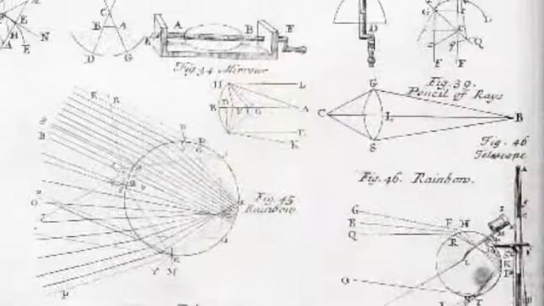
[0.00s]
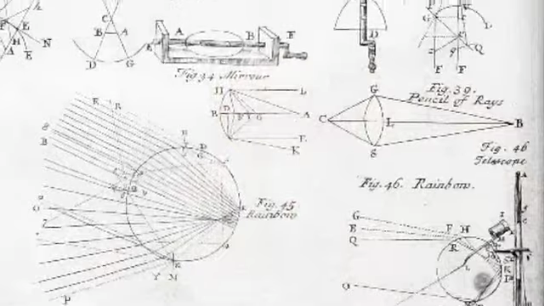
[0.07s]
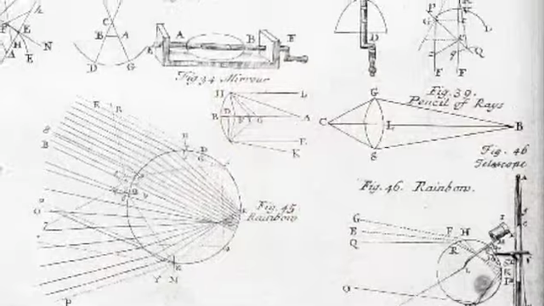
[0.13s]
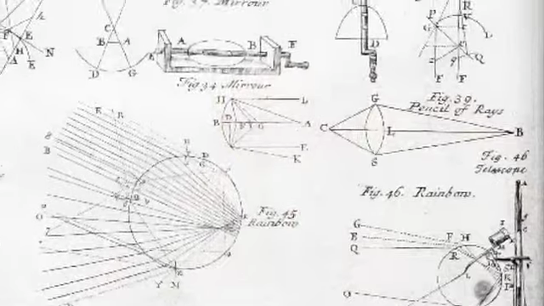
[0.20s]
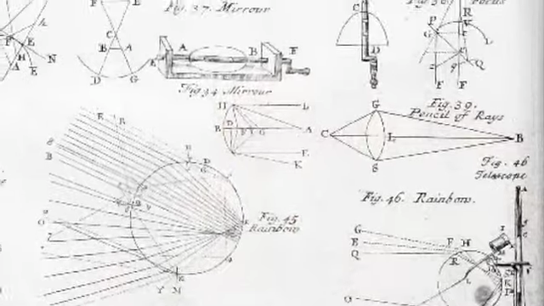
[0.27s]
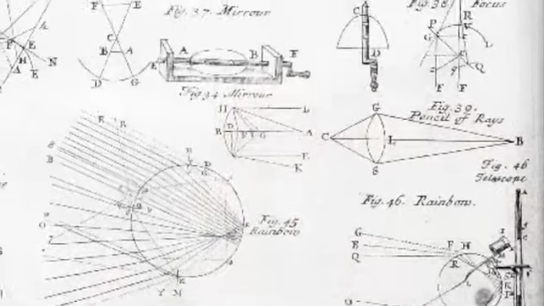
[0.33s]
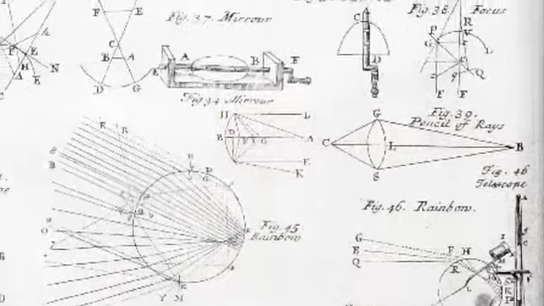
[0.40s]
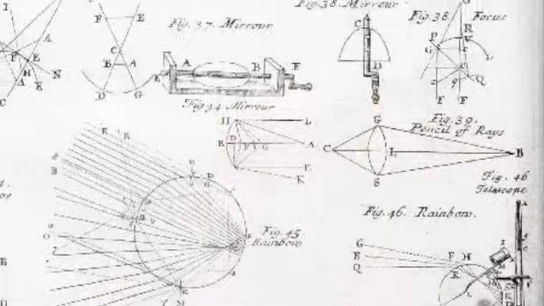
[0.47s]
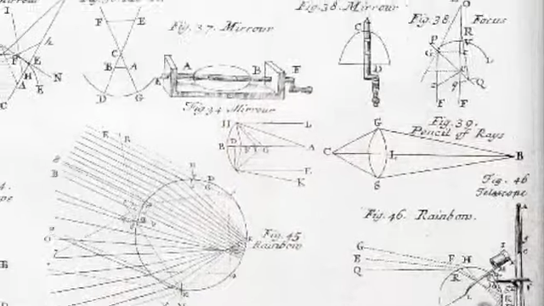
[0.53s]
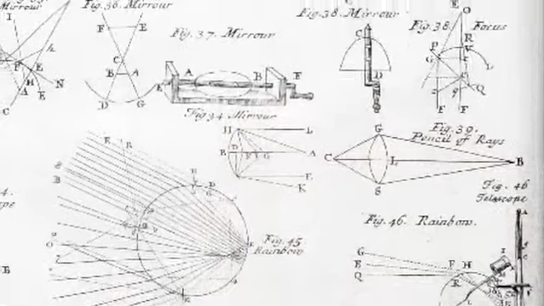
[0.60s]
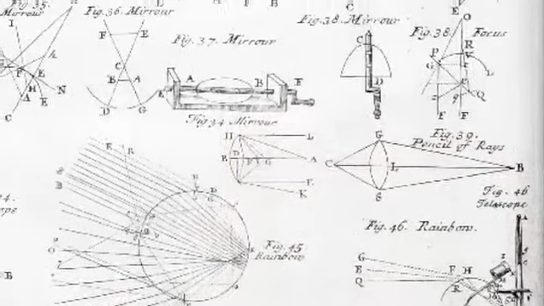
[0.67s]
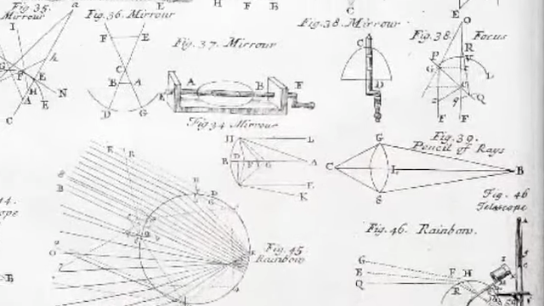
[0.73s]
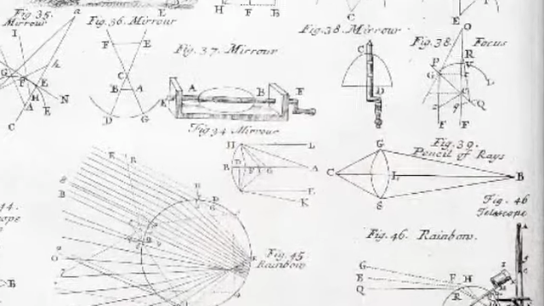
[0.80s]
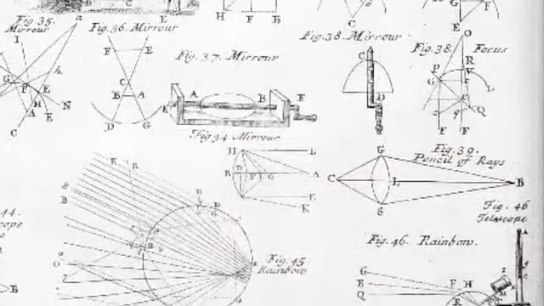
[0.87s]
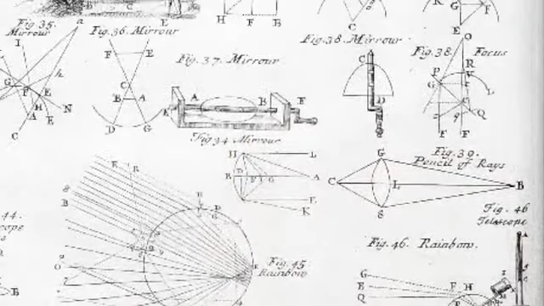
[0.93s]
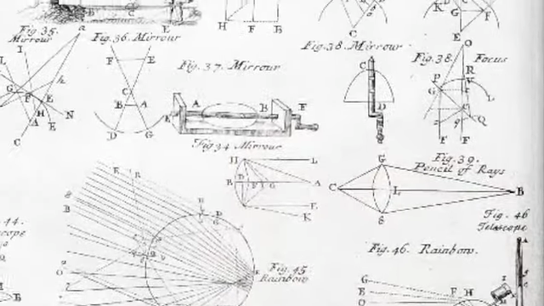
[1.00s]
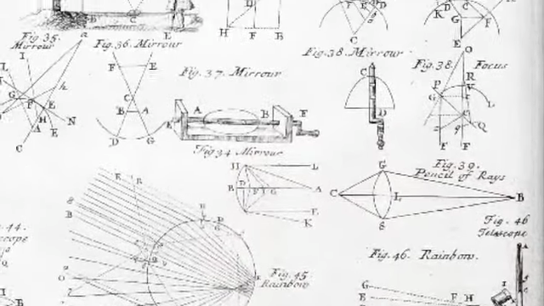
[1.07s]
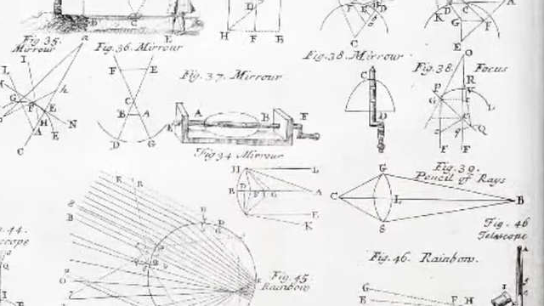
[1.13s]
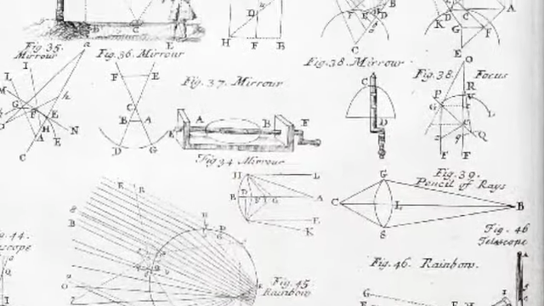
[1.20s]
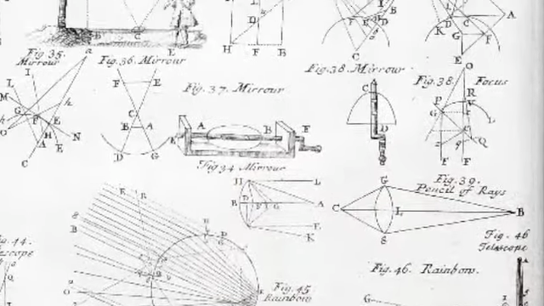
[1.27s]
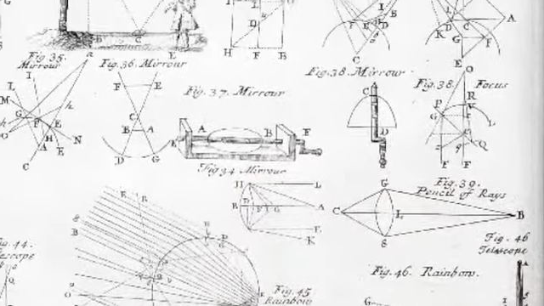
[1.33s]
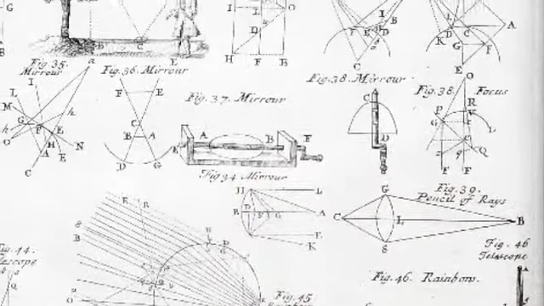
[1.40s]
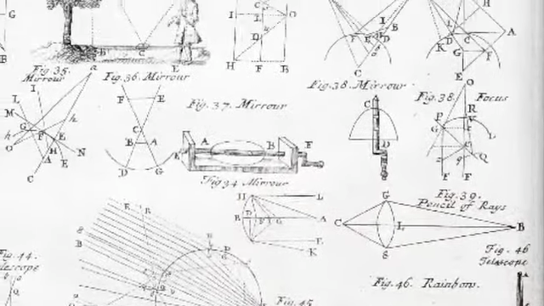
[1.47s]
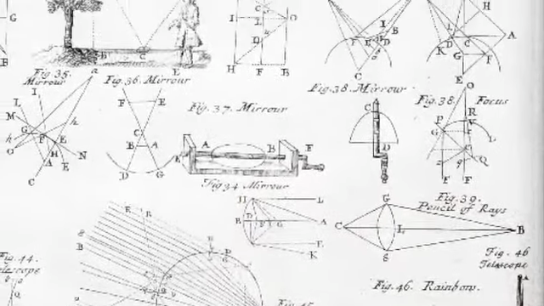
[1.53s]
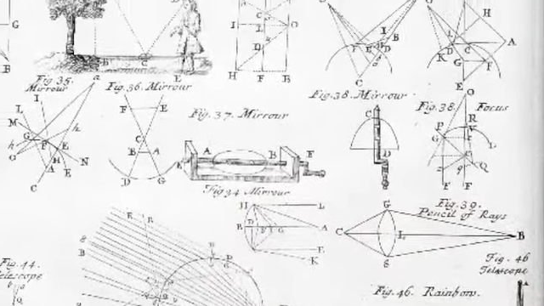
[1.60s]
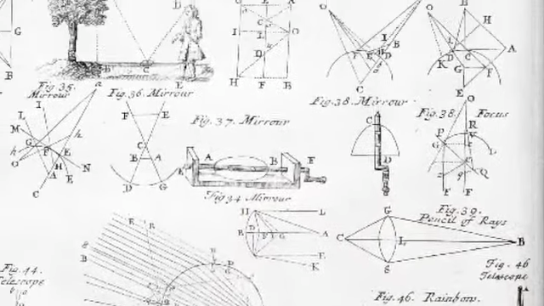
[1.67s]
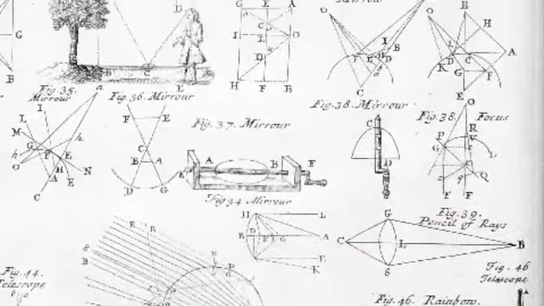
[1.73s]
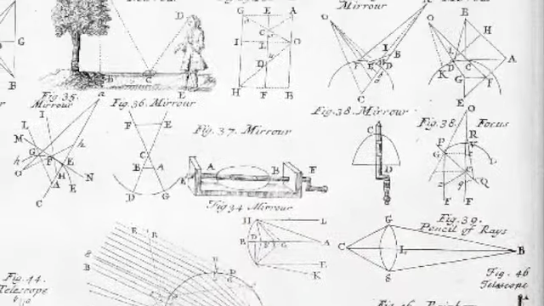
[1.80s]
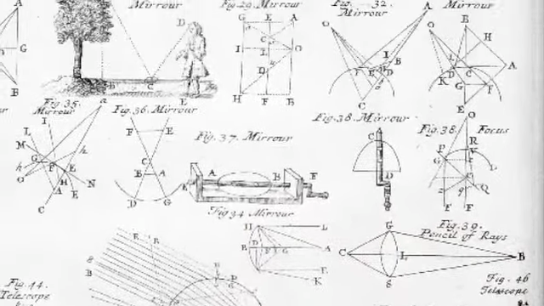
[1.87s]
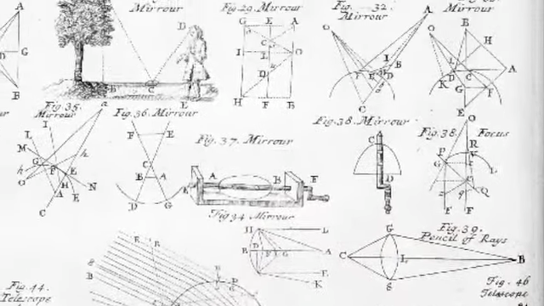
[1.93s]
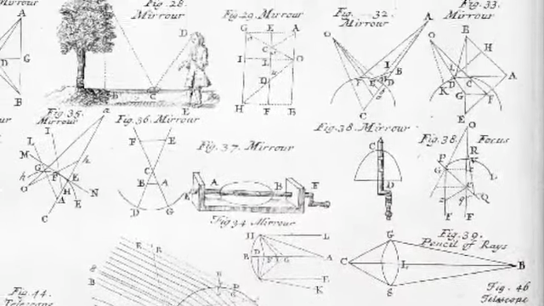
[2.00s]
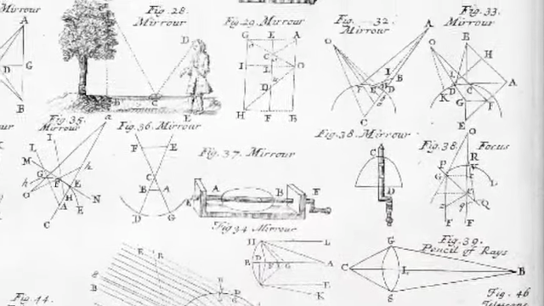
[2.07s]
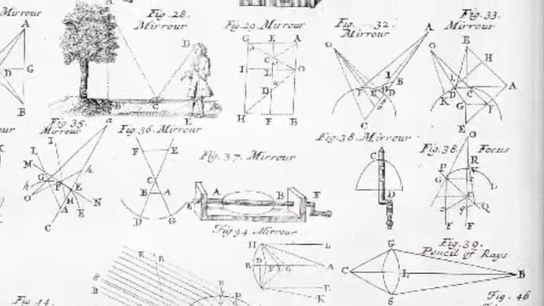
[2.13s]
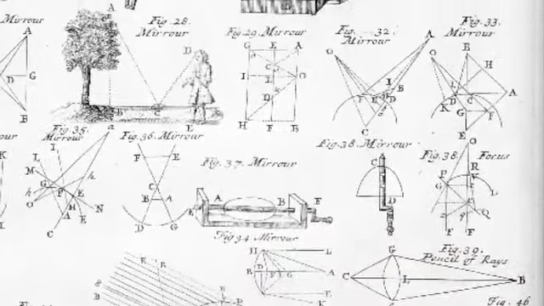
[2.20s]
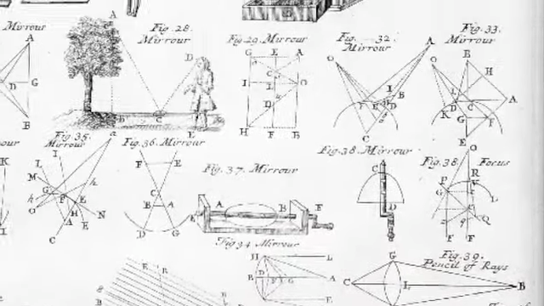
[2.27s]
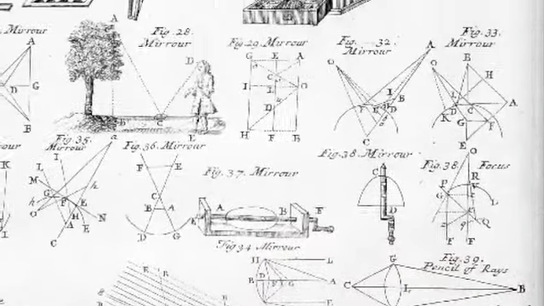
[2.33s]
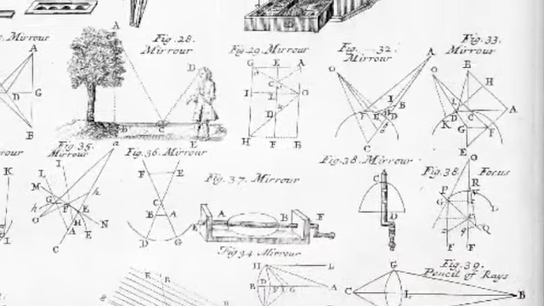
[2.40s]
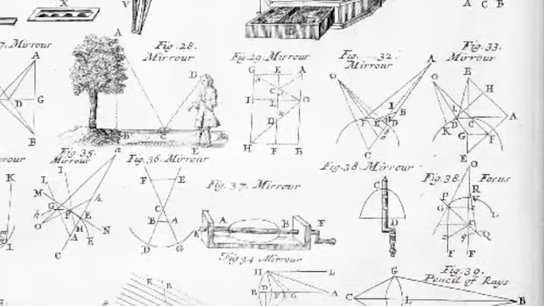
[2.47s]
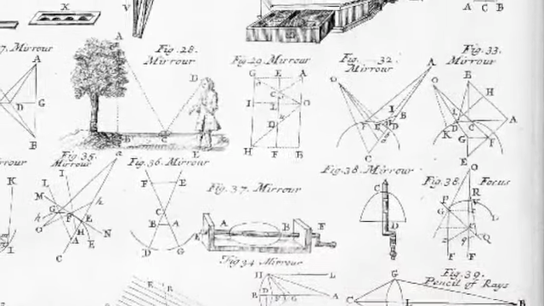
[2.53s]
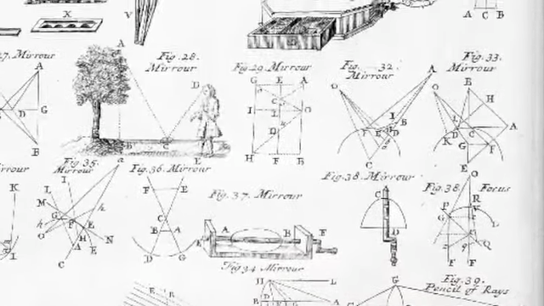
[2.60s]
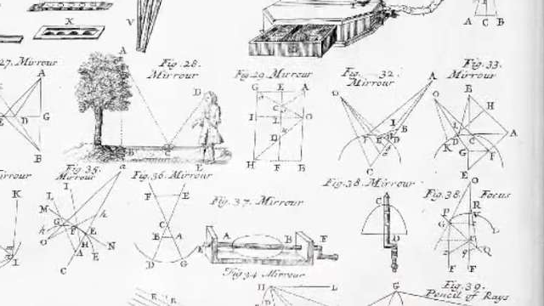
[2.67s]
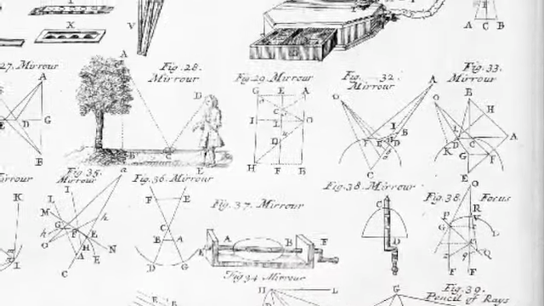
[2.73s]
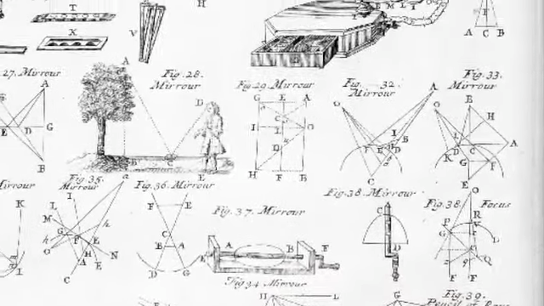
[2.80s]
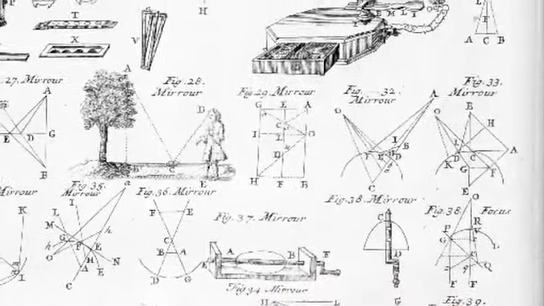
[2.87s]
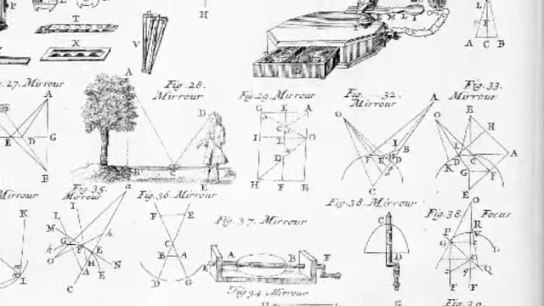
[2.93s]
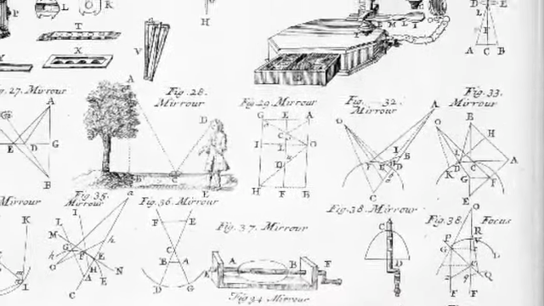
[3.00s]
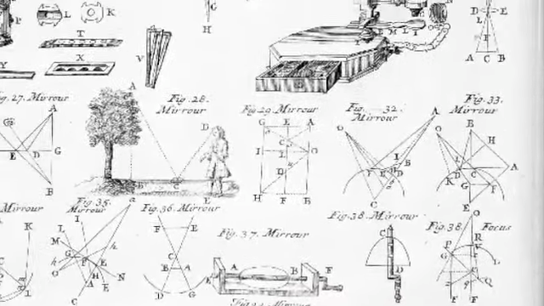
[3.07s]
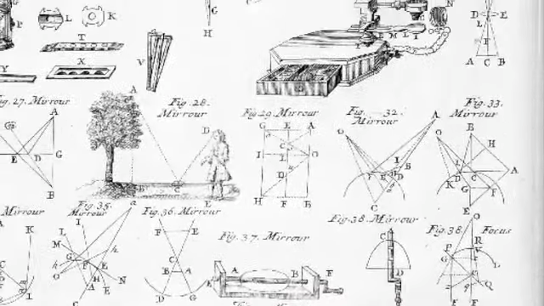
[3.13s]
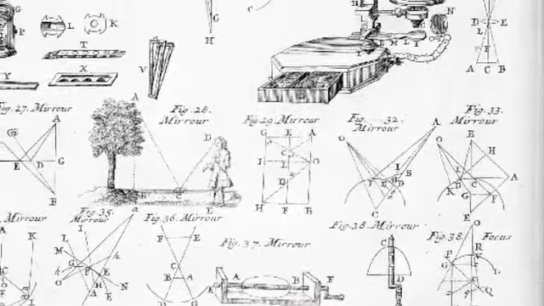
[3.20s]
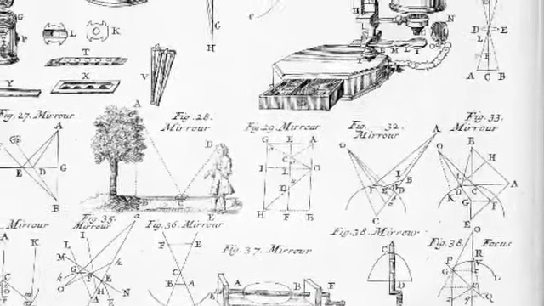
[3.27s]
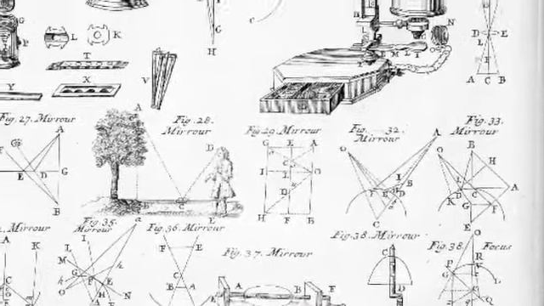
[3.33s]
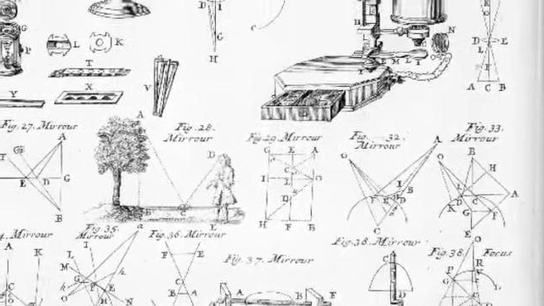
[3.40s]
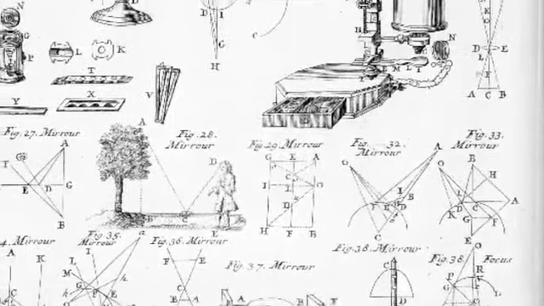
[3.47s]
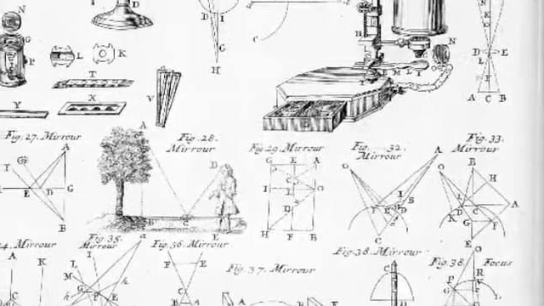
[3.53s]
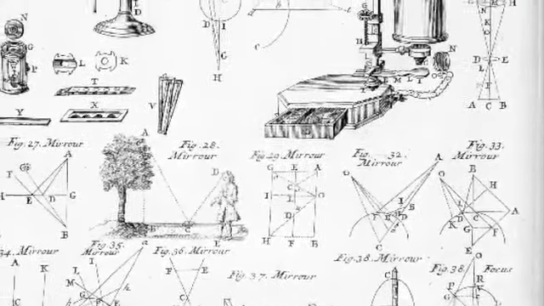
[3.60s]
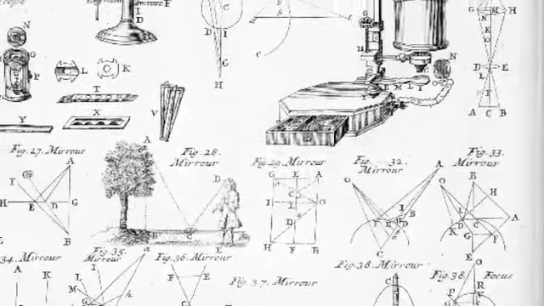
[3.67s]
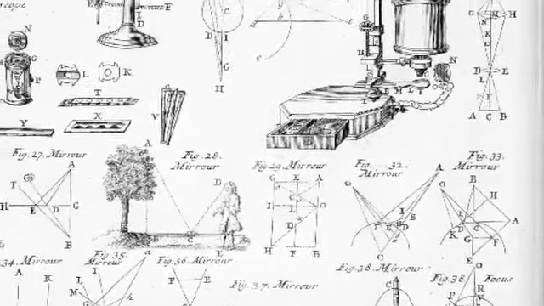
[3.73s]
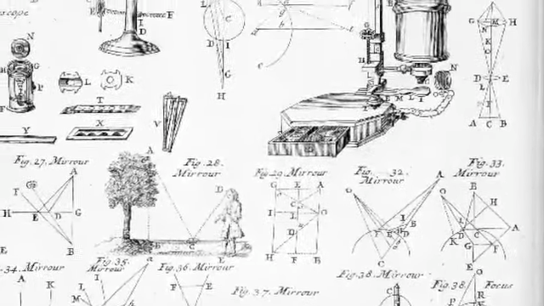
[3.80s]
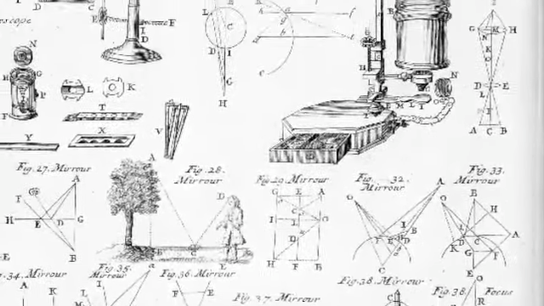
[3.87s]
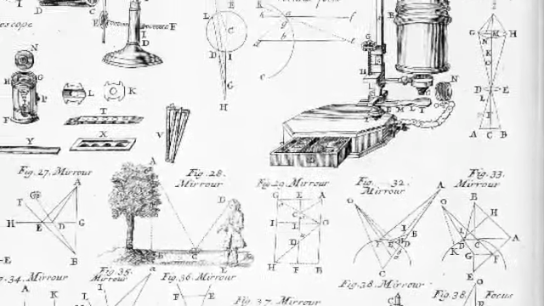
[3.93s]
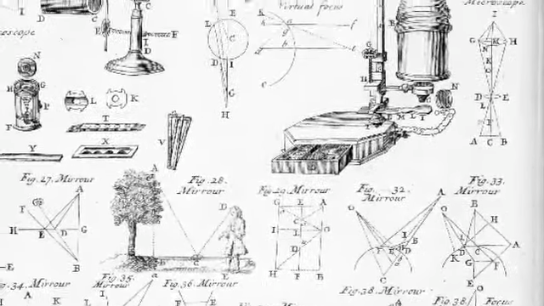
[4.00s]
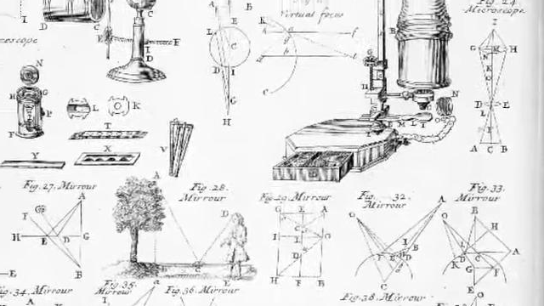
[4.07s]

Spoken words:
Nobody's mouth can be seen.